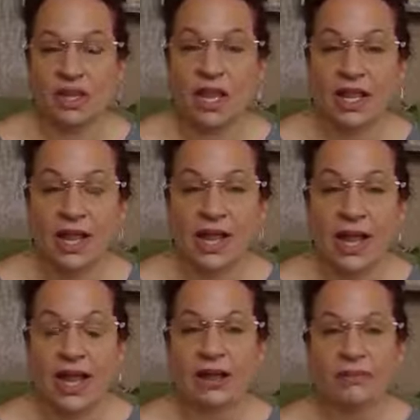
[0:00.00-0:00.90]
And like I
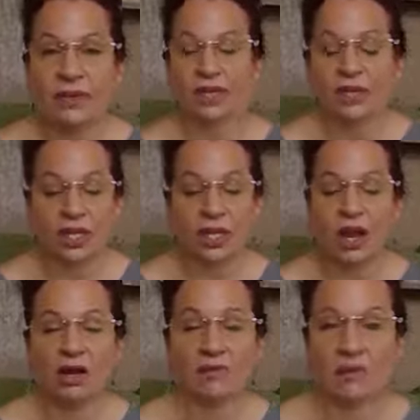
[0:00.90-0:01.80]
have been, like
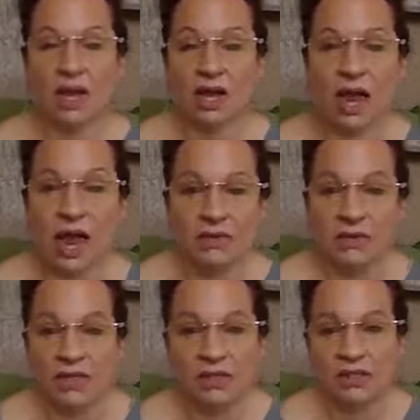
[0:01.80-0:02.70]
I'm an
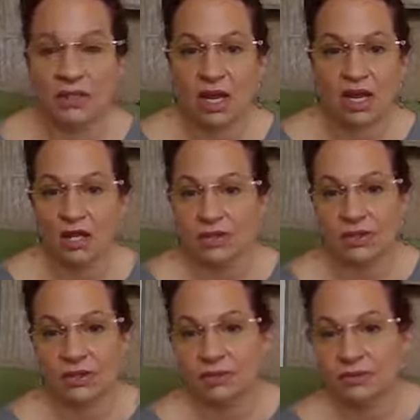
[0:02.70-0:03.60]
avid uh,
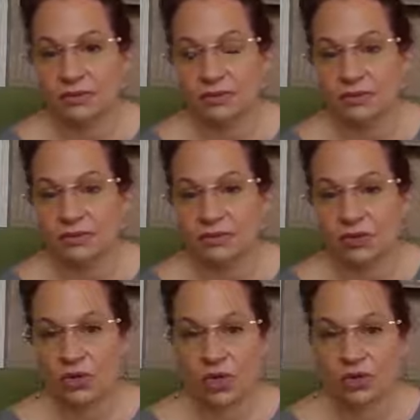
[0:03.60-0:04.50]

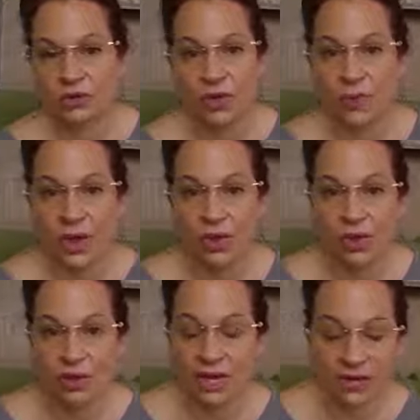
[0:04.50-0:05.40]
cook all my
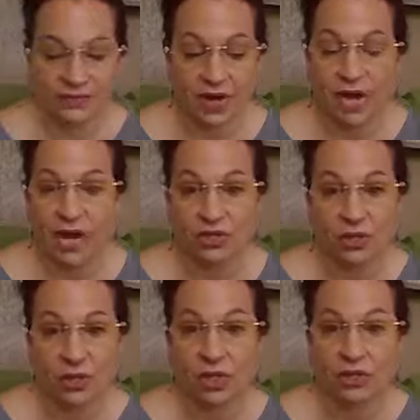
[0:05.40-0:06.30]
whole life. I actually
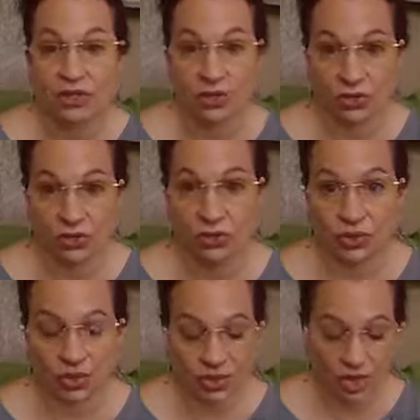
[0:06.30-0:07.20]
wanted to go to
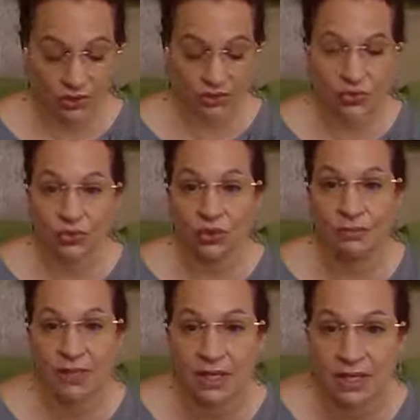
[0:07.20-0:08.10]
culinary arts school in the
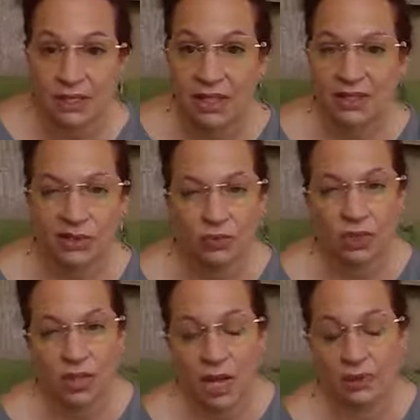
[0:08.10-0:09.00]
beginning. didn't
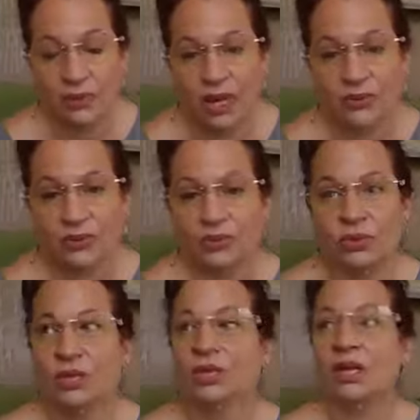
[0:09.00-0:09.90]
work out, but I was
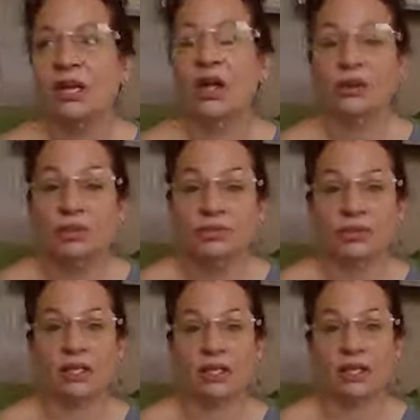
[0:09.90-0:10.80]
really
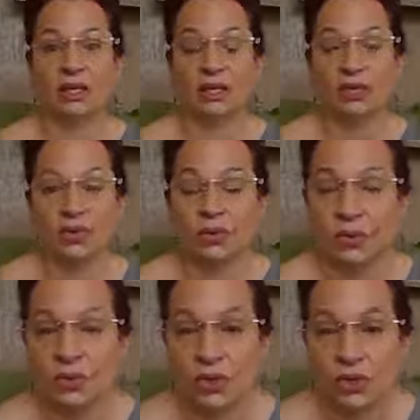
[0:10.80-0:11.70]
contemplating it,
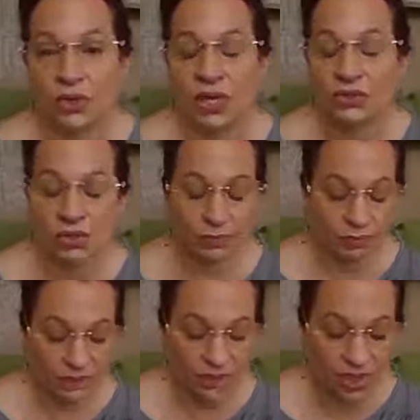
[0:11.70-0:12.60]
you know, and I took a
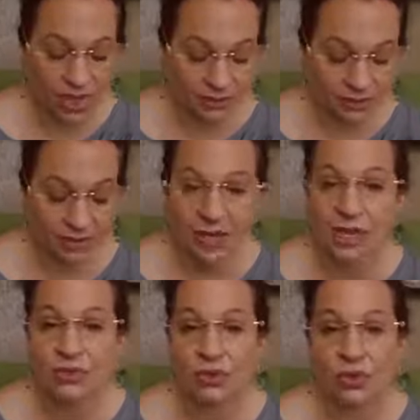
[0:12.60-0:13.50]
bunch of classes in high
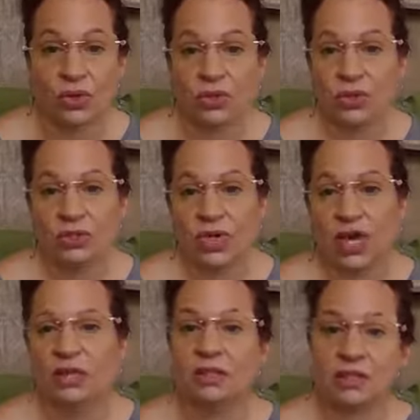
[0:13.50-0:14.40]
school
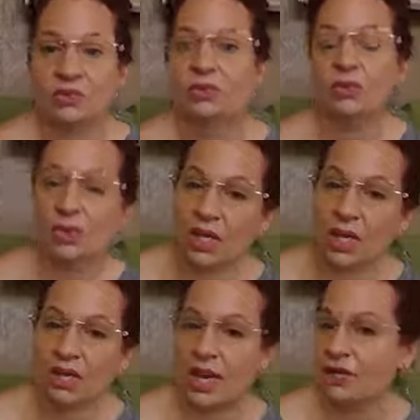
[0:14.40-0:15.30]
trying to get
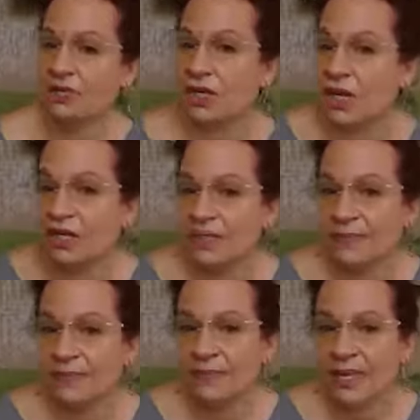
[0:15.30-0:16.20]
in that direction.
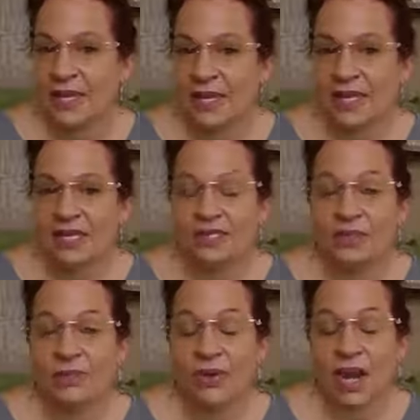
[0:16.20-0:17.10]

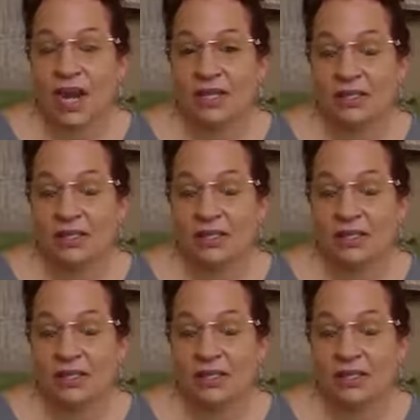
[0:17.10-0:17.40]
But I